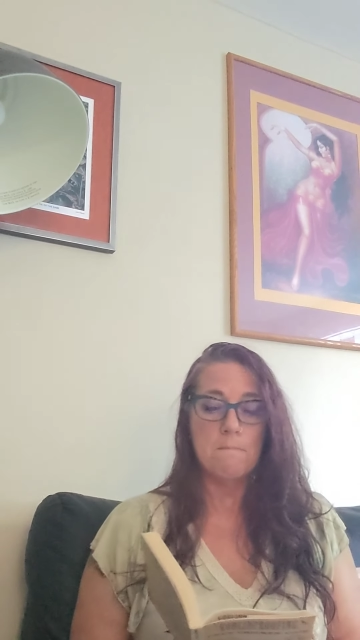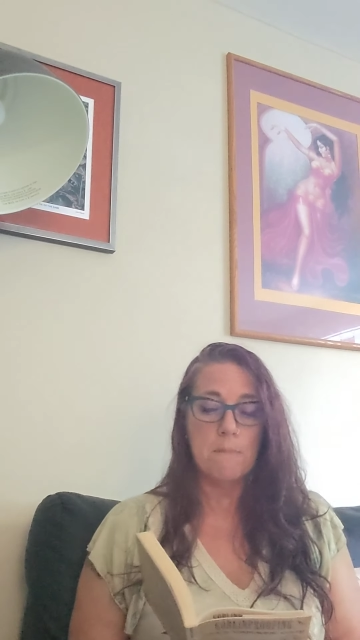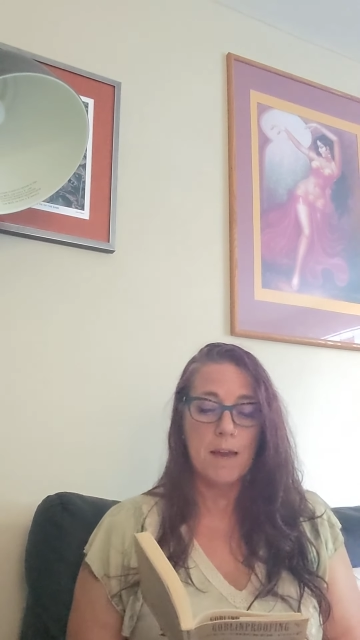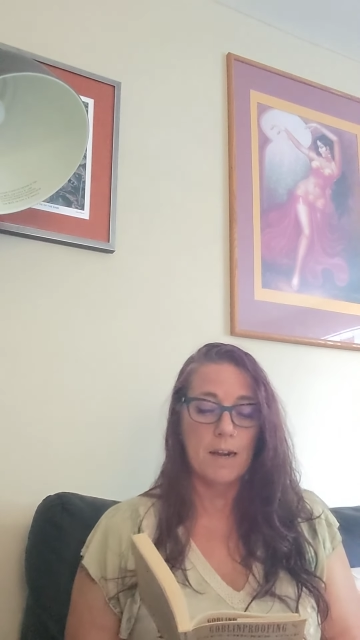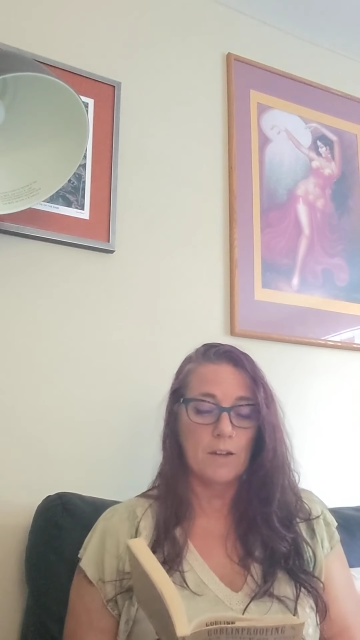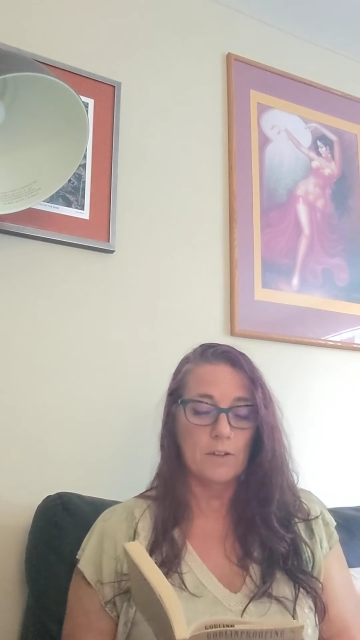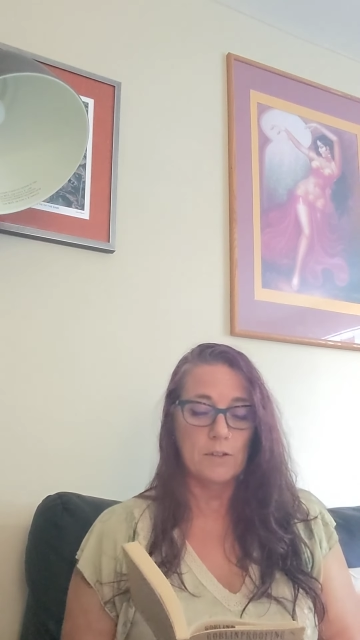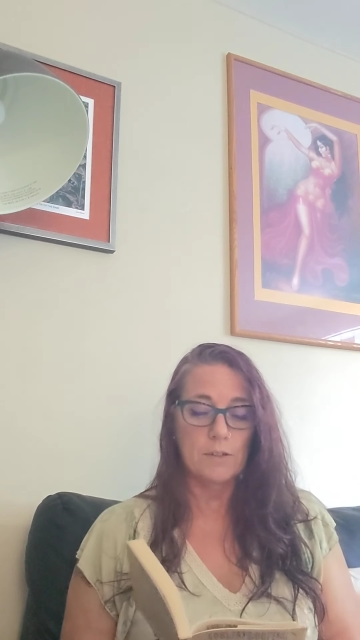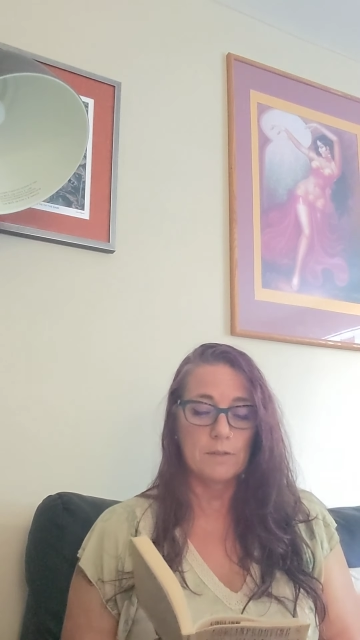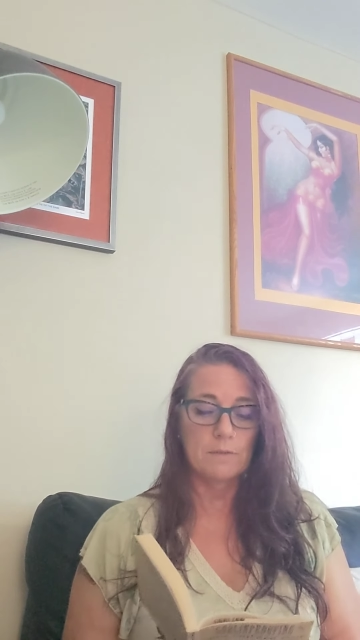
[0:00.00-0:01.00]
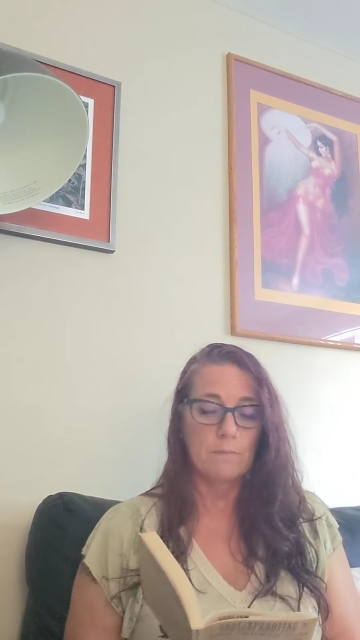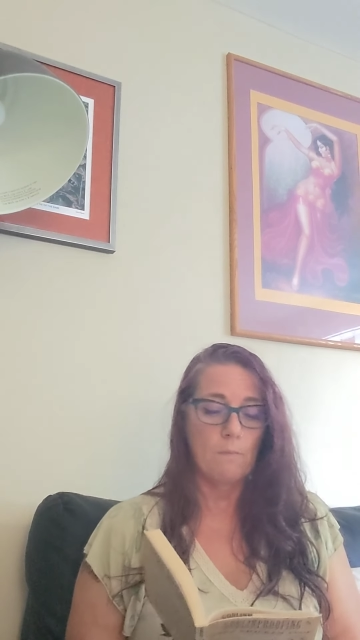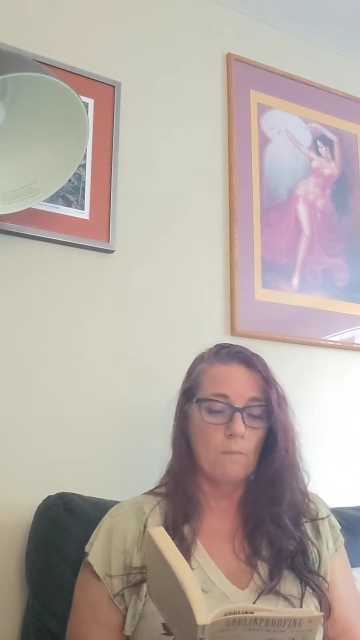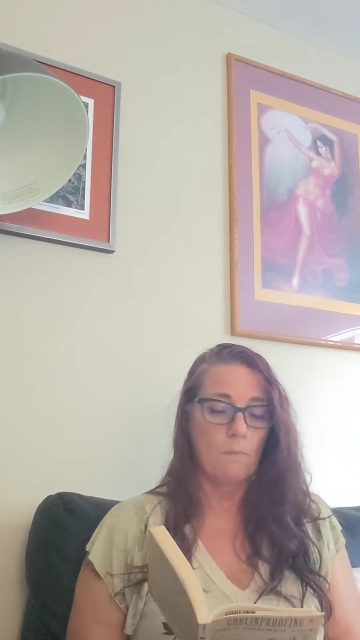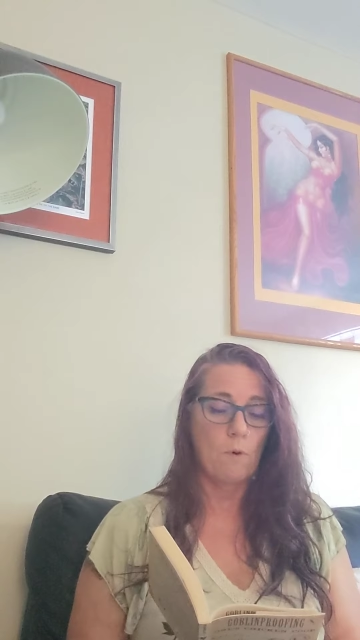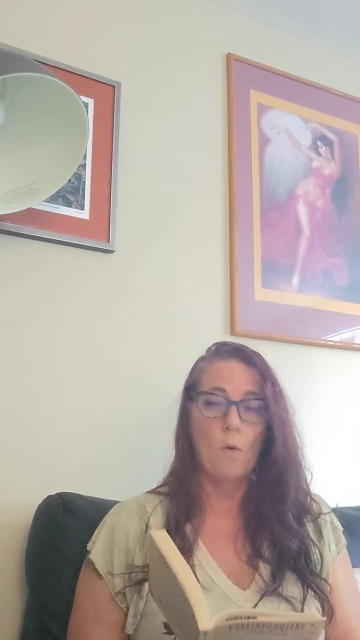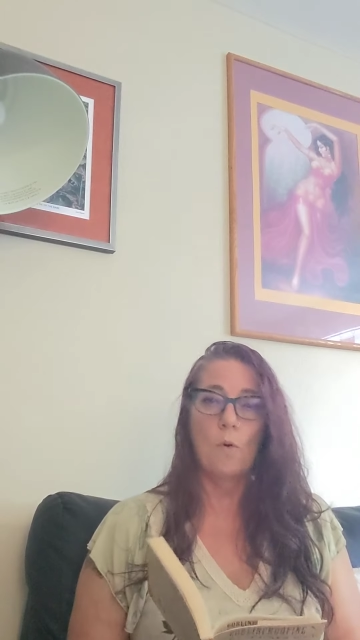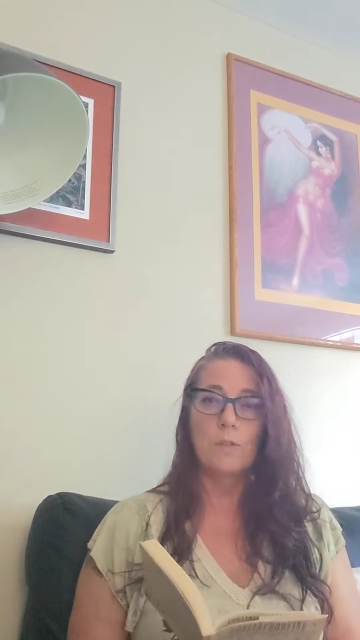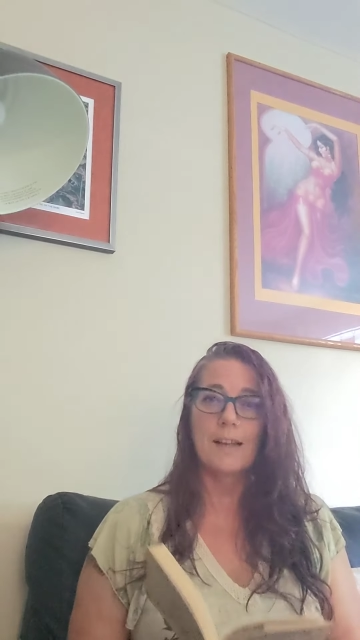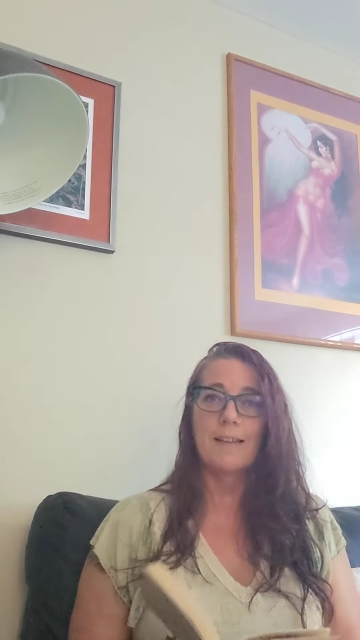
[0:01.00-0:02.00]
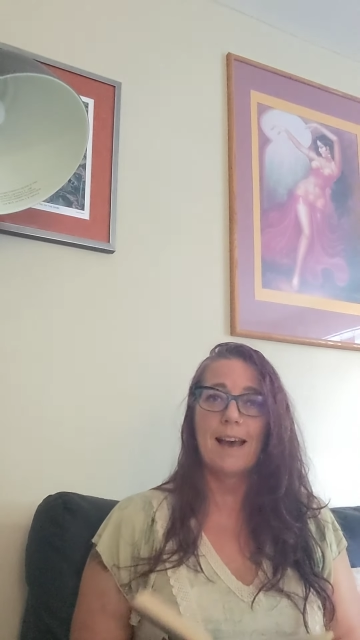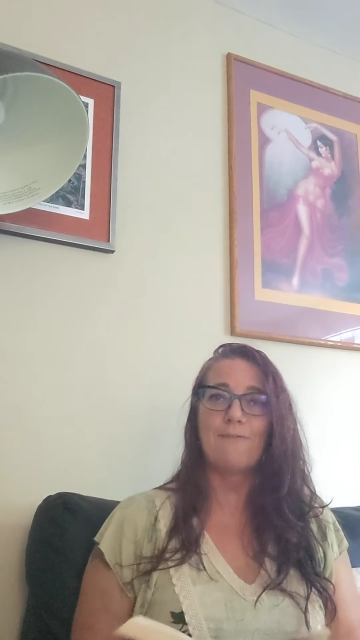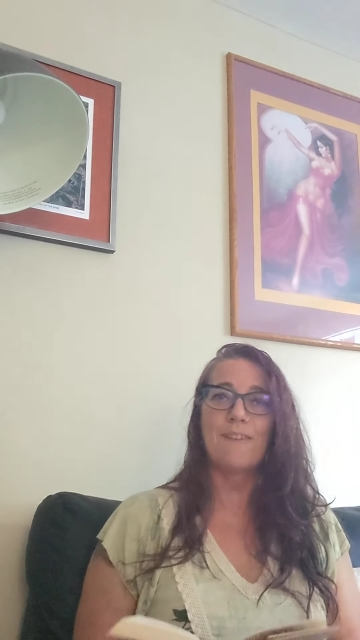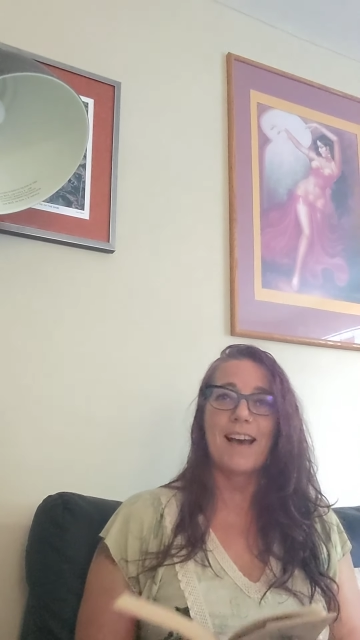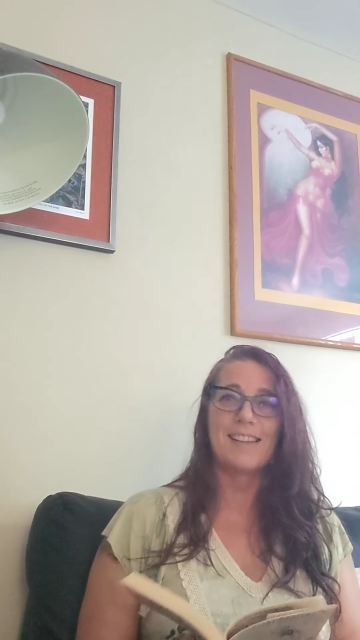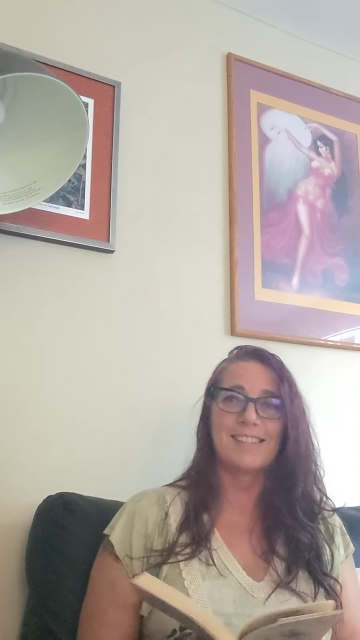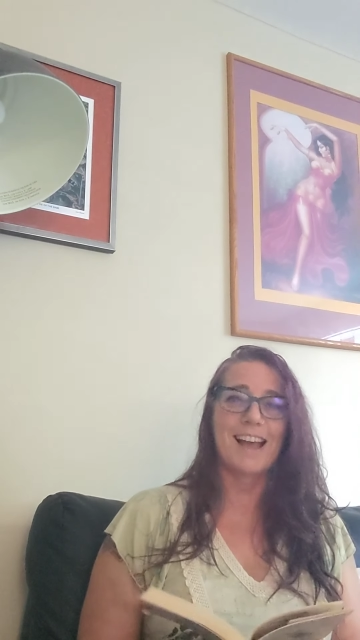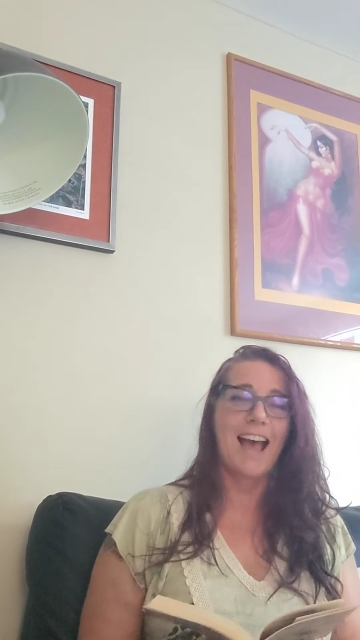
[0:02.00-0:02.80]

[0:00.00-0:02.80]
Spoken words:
meddlers. Oh, say that fast.